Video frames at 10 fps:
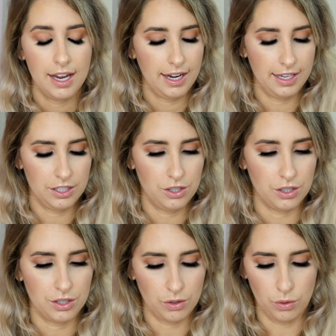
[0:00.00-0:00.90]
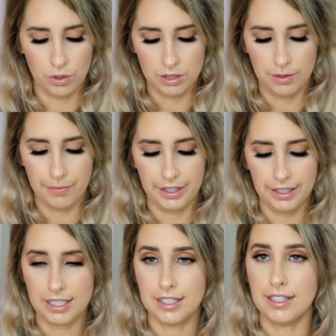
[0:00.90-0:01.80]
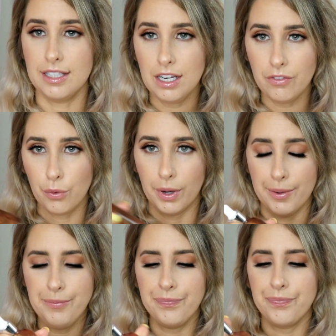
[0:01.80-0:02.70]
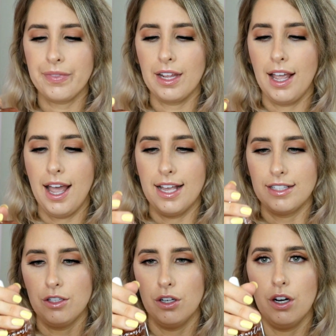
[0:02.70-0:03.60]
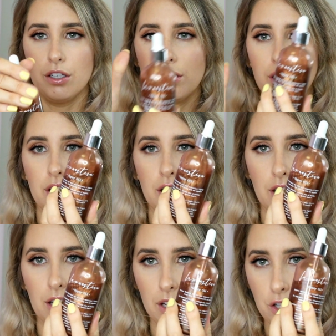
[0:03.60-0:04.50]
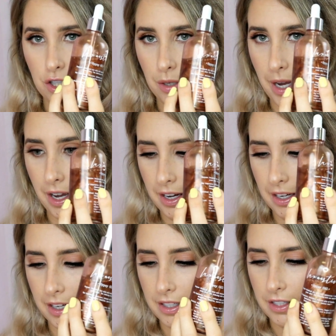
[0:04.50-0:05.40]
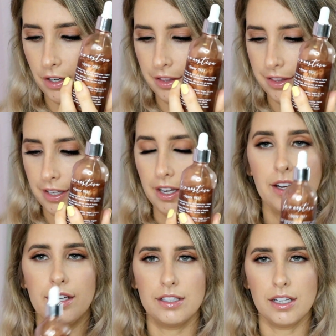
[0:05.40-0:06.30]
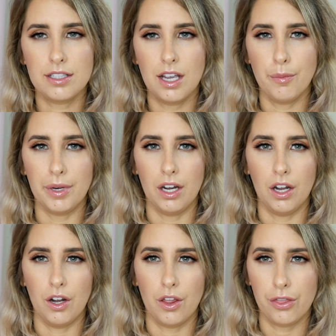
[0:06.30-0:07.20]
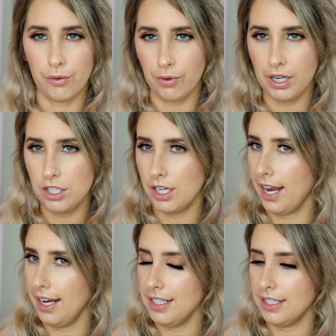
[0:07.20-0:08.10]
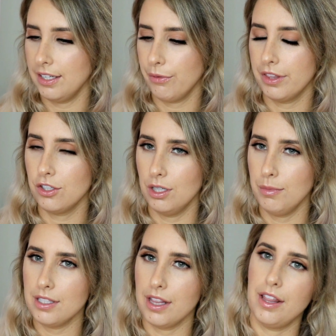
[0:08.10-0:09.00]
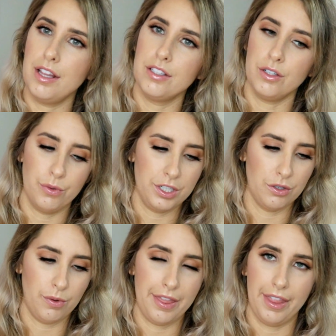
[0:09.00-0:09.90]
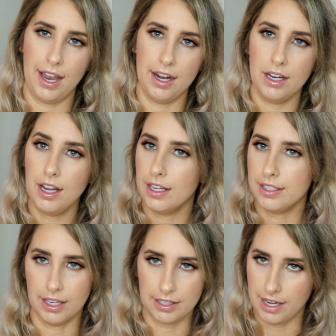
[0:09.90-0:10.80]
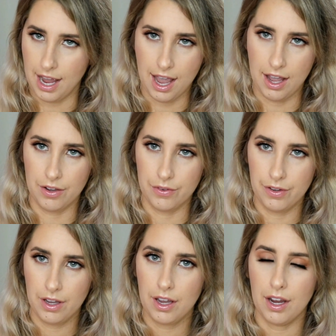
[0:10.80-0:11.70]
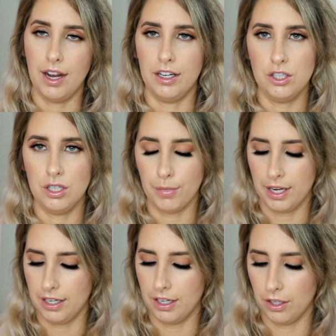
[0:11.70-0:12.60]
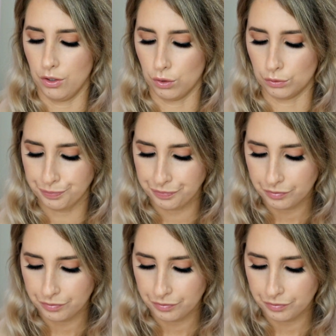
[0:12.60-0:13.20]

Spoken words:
It's just awesome. The Laxativa one has got shimmer in it, so it does come in 3 shades with the shimmers, and then there's an original one that doesn't have any shimmer in it at all.